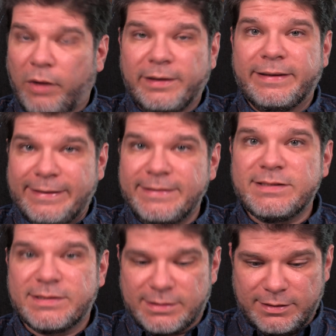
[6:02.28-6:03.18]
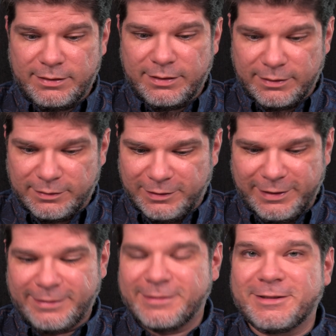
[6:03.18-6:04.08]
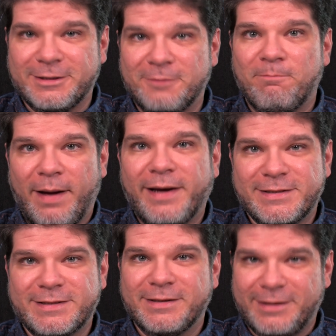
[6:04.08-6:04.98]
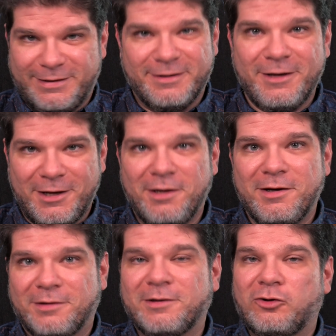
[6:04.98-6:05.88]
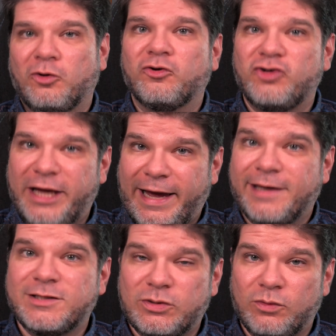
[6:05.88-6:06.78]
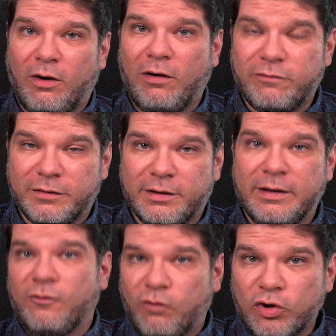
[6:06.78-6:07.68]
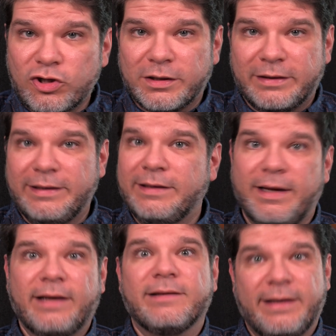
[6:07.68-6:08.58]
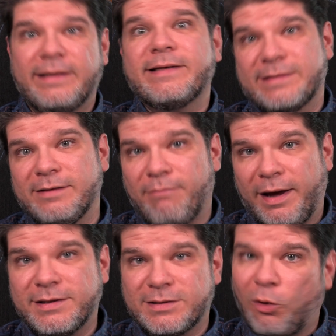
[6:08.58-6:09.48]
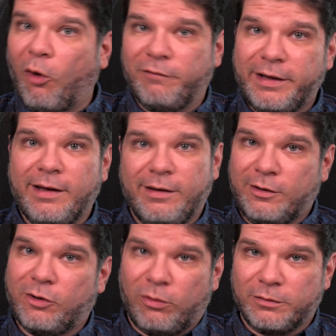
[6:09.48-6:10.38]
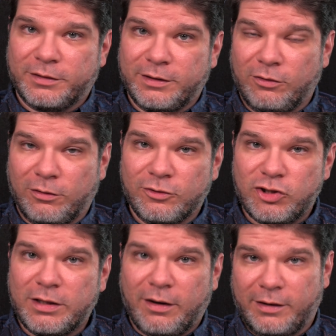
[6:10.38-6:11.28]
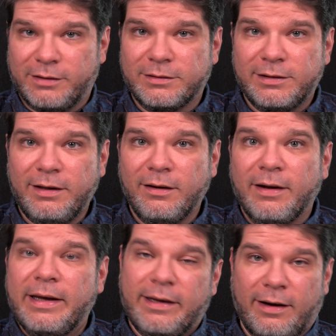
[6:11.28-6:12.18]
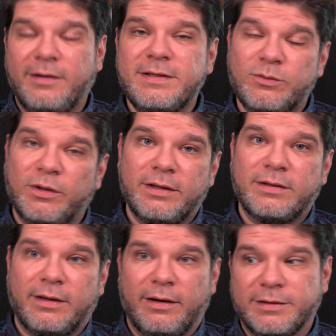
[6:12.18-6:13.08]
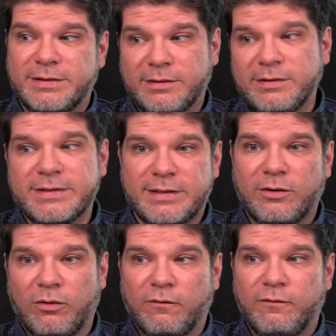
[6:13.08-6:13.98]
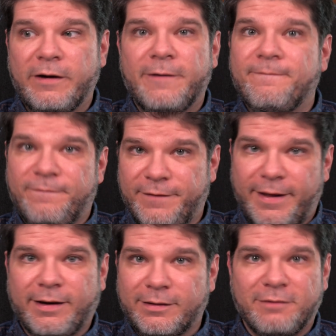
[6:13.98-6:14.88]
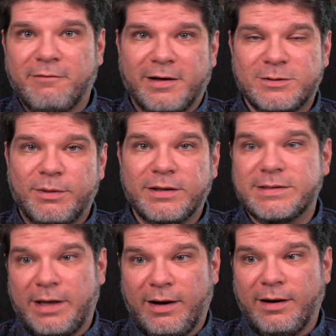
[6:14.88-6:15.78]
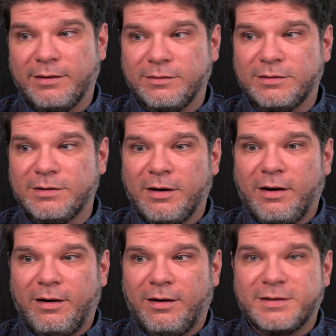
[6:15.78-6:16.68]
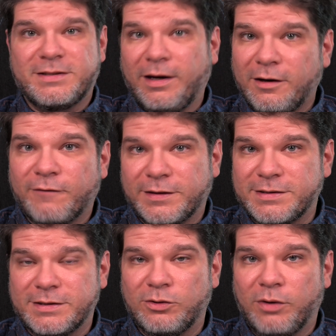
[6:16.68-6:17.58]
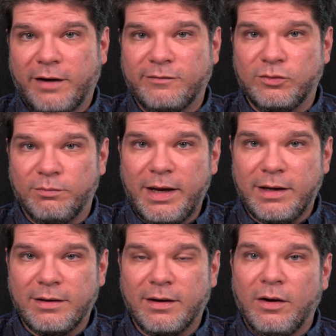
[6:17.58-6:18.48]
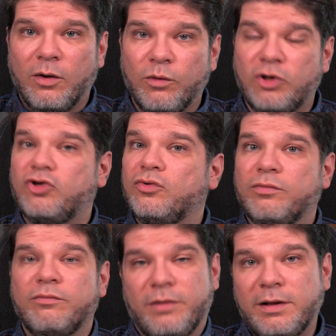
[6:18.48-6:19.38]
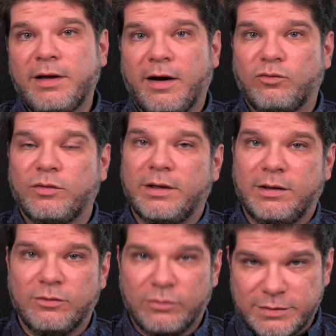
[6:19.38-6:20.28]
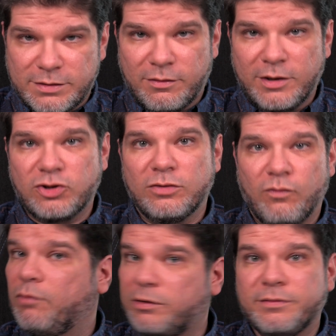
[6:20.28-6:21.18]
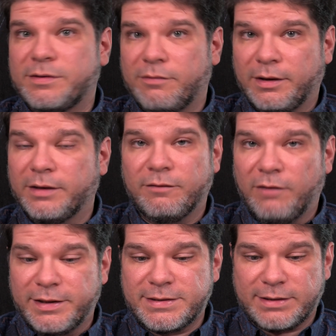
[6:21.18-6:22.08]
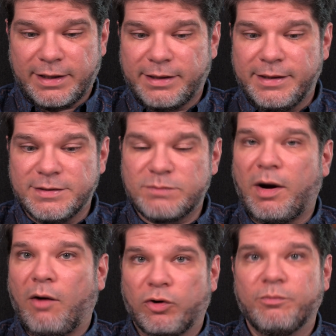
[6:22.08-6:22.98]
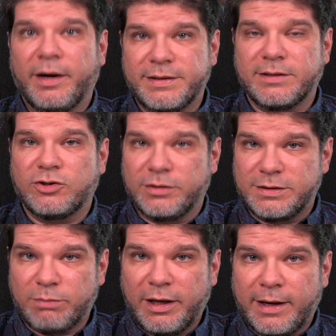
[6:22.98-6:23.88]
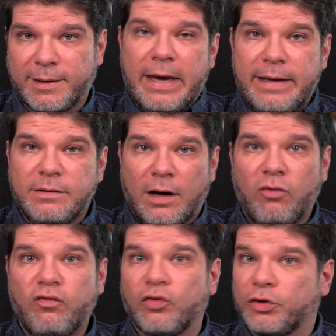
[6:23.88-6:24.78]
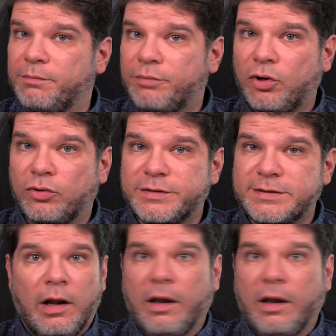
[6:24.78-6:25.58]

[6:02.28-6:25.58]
while it is the latest and the best that the e-ink technology has to offer, unfortunately, that latest and best of e-ink color technology currently carries with it a certain set of negative aspects and uh, sacrifices that you have to make, which you really have to take into consideration when considering a device that is powered by such a display. And now for the pros.